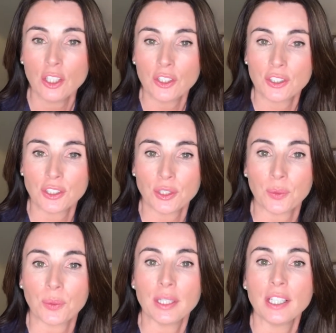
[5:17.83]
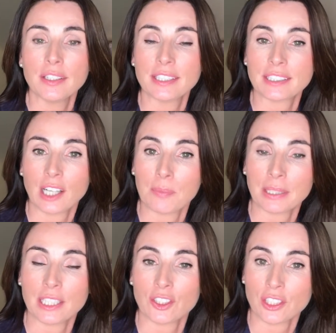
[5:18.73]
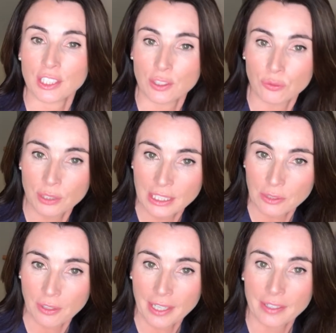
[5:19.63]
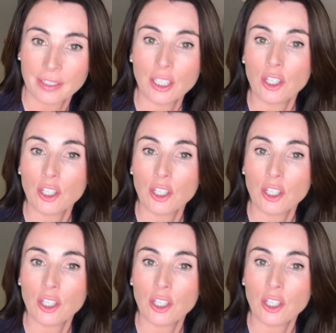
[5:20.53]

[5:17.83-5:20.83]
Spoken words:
So this complication is really rare,